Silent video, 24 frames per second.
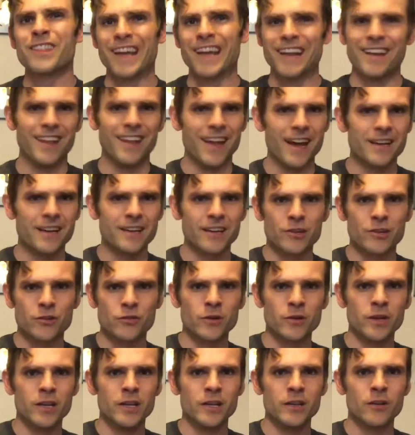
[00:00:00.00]
Atlantic
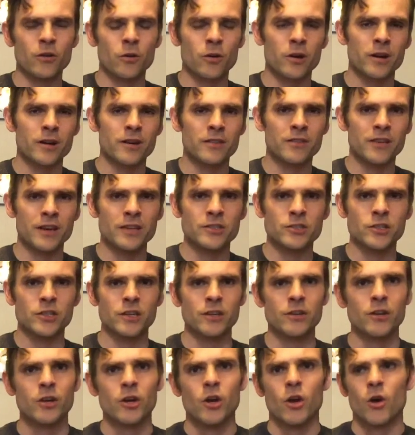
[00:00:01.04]
Treaty
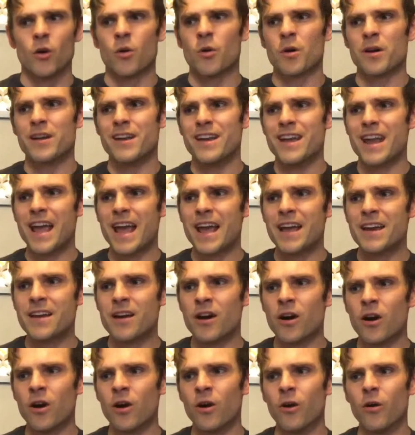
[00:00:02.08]
Organization, or
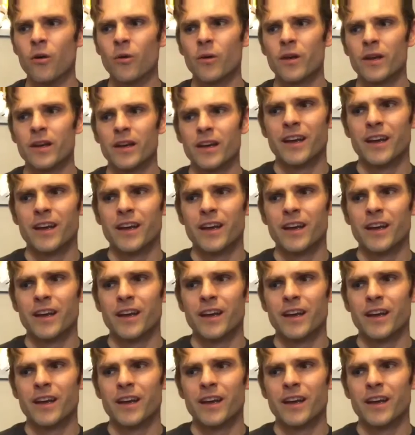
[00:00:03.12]
NATO.